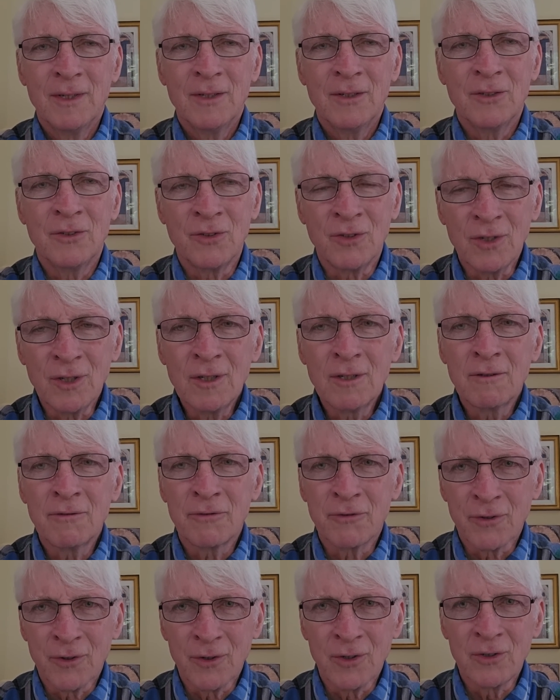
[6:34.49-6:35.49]
seek
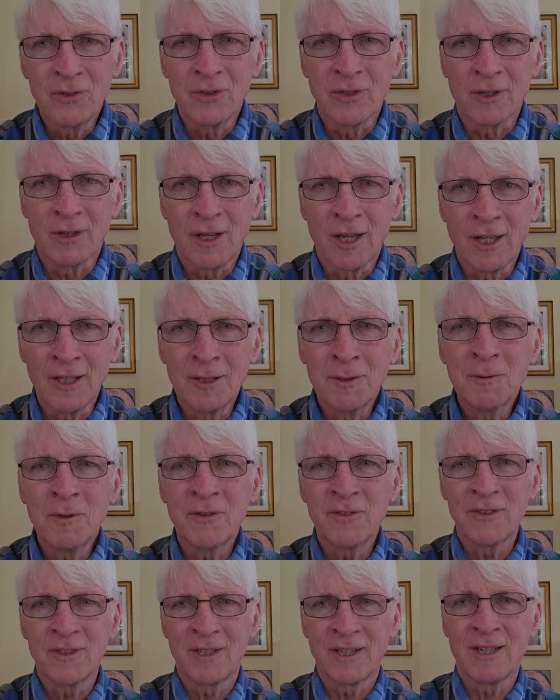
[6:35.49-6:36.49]
first the kingdom
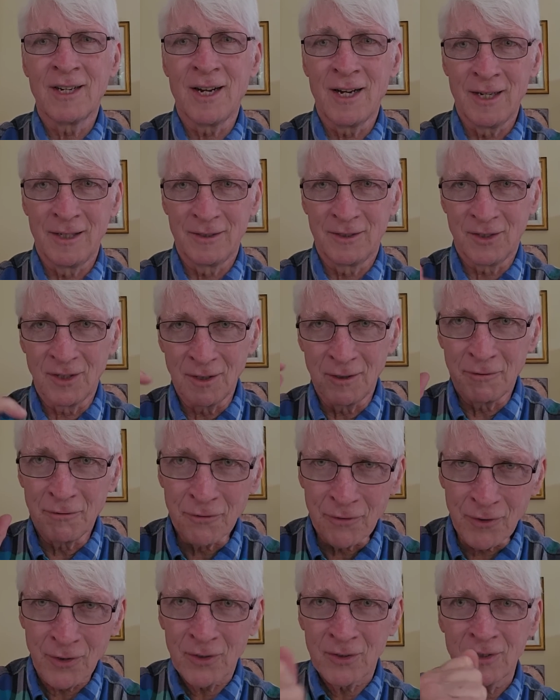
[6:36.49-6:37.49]
of God. Seek
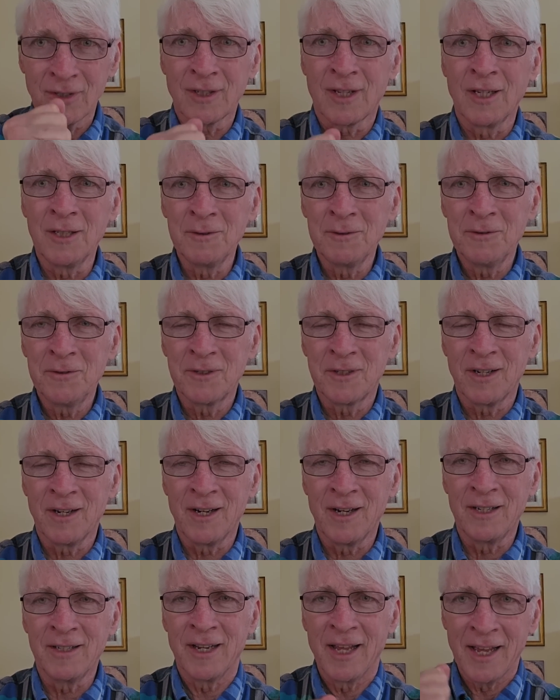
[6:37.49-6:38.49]
first the kingdom of
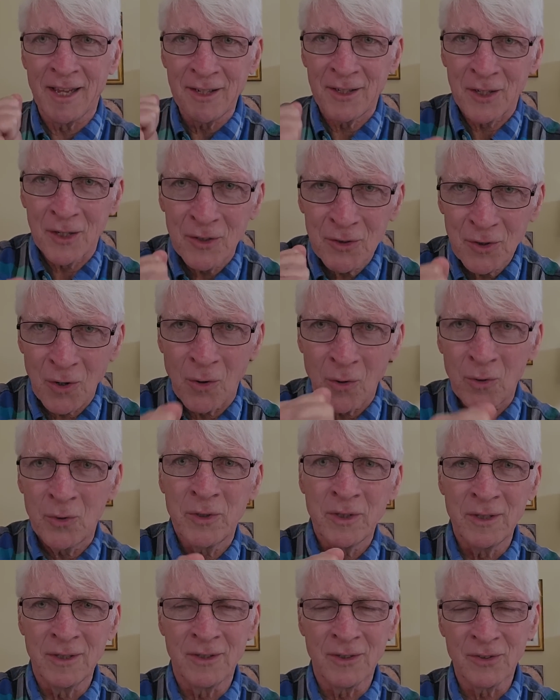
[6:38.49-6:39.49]
God and his
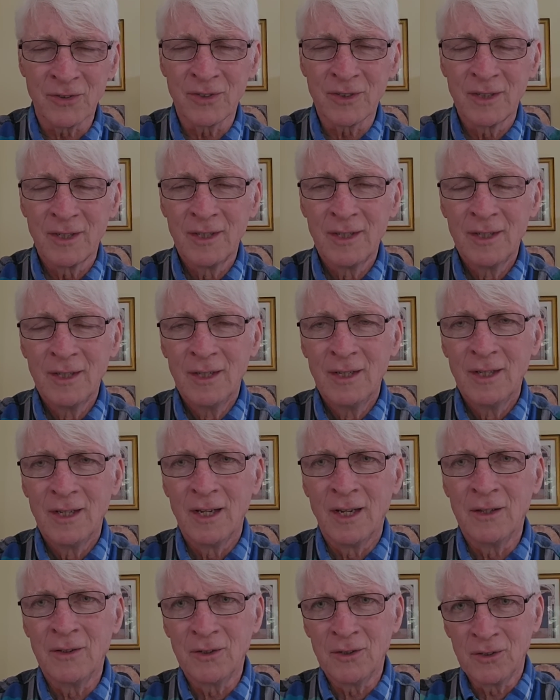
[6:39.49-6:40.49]
holiness,
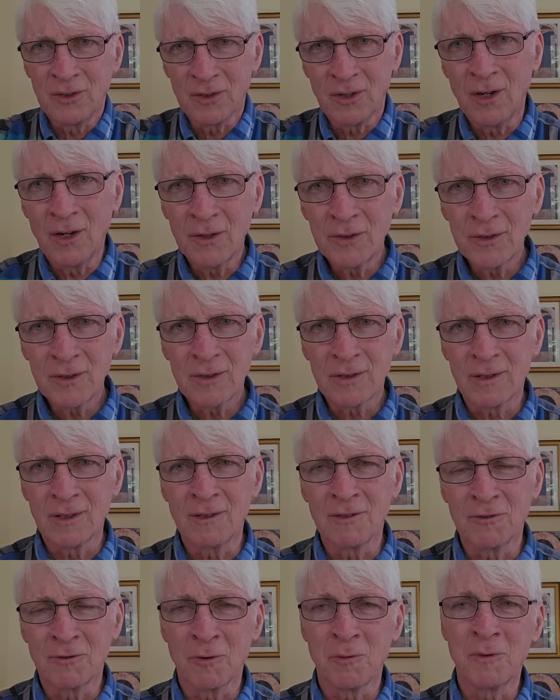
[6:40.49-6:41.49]
and these other
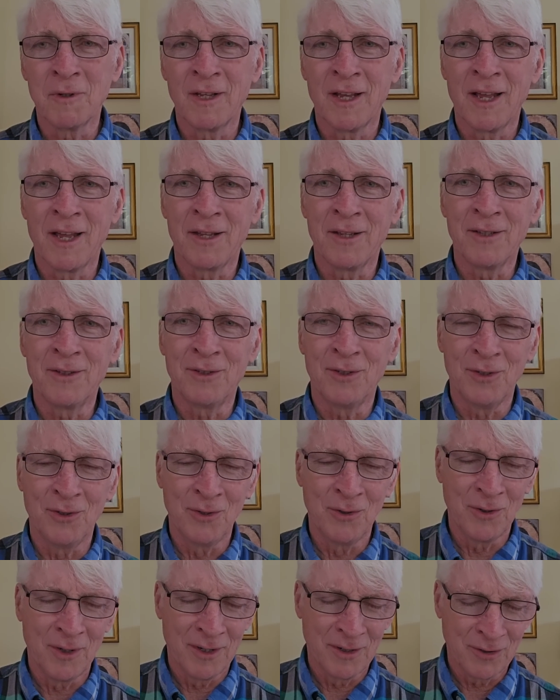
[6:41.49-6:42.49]
things will be added to
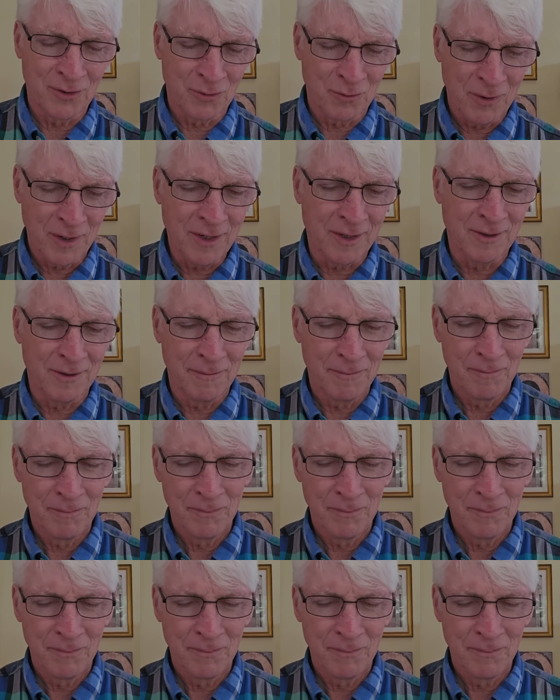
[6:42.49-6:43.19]
you as well,